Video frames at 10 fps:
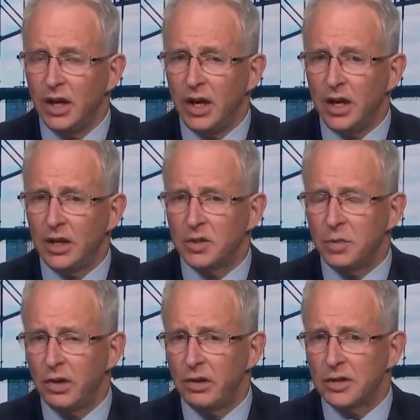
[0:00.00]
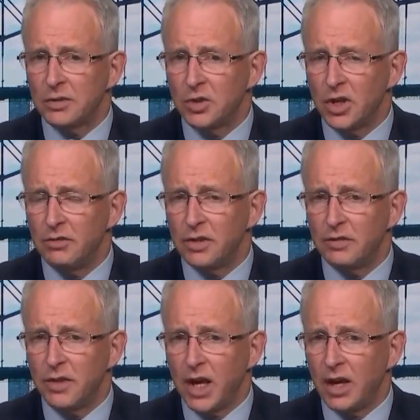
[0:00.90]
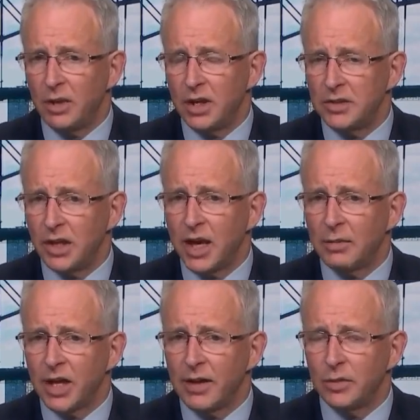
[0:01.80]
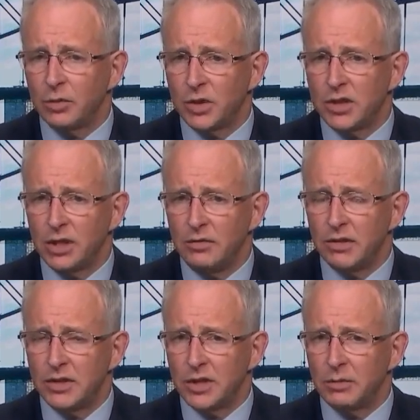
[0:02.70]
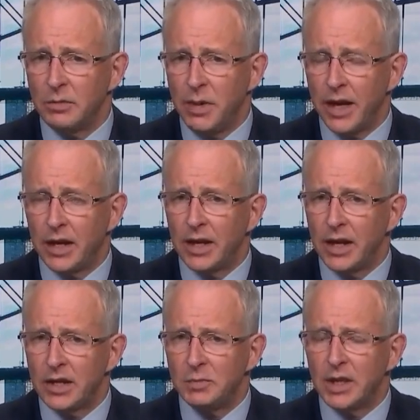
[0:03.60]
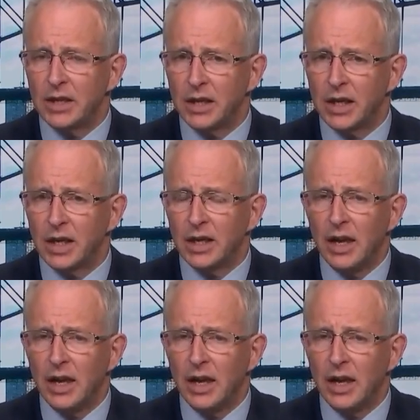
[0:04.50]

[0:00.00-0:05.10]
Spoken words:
And experienced observers of the Albanese Labor government would see a very similar pattern. Now, let's be clear.